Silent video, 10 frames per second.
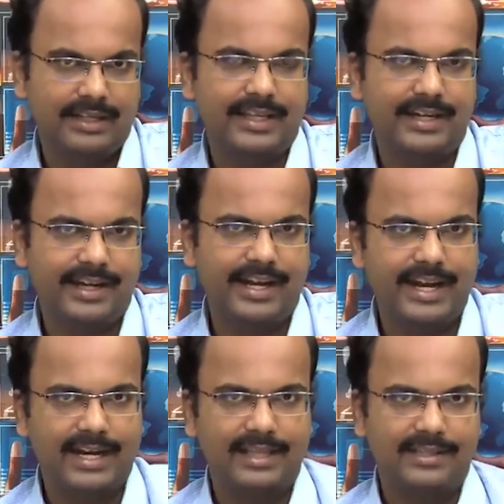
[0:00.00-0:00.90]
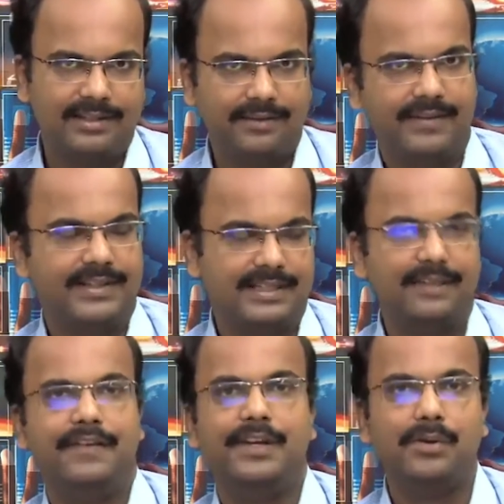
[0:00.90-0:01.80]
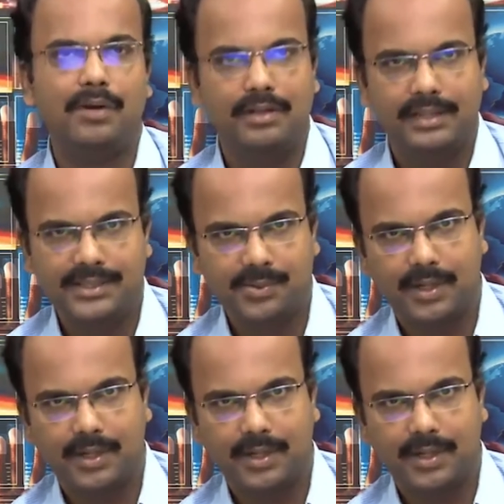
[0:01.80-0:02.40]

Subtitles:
irradiated the surface. If we know all these